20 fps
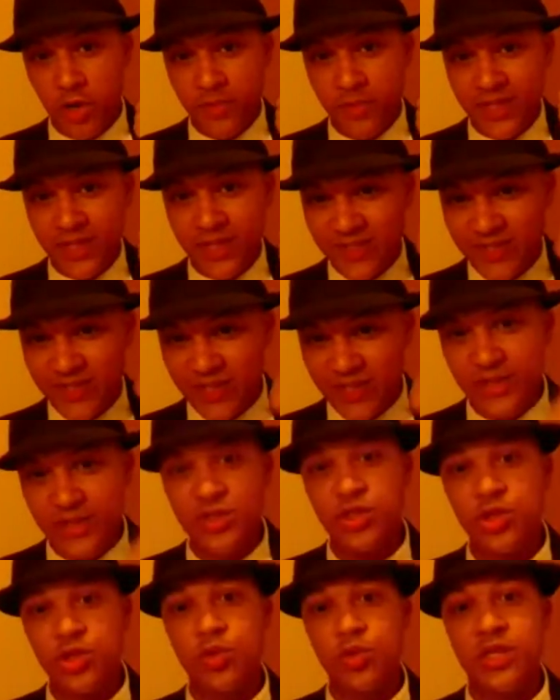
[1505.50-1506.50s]
confirmed
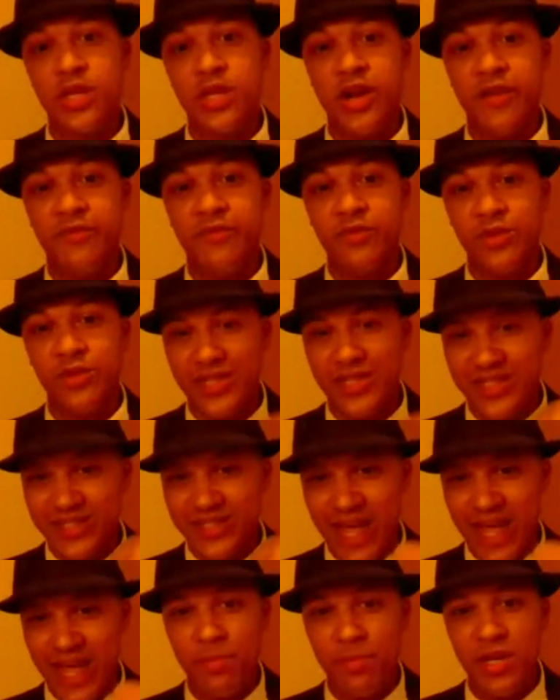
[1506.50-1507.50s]
season 2 of Daredevil
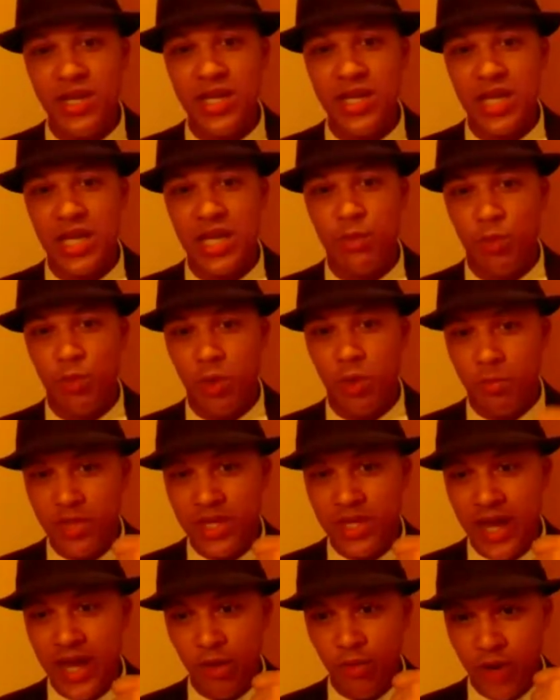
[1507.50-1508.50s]
is happening. It will
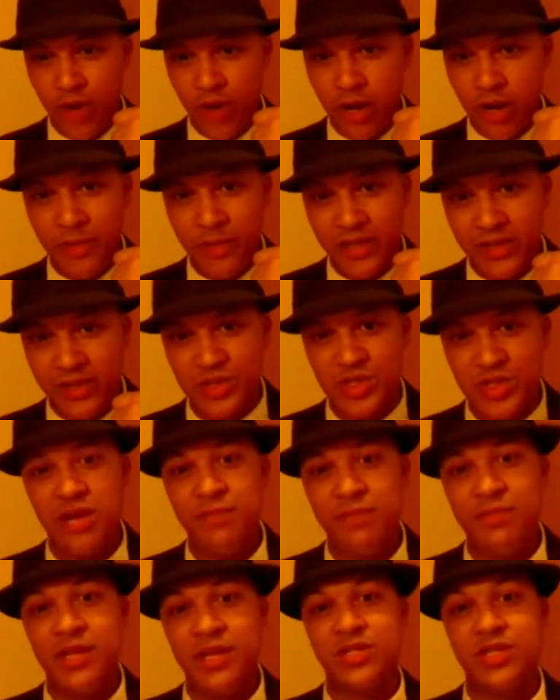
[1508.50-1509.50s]
be out around about this
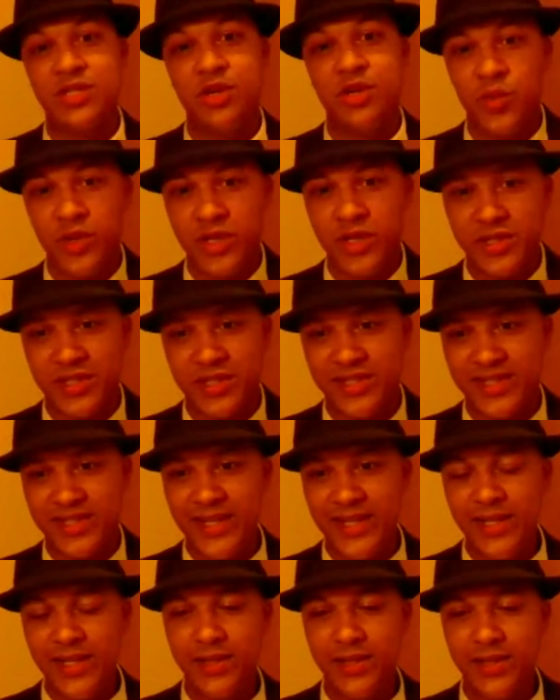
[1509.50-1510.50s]
time next year,
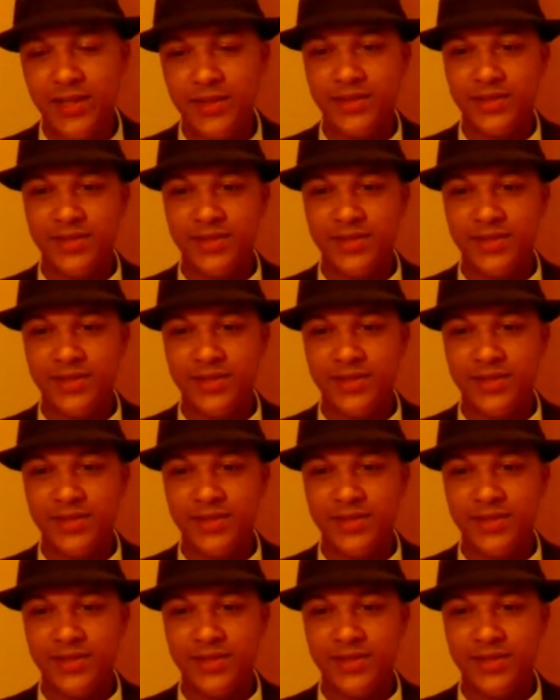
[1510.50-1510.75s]
2016.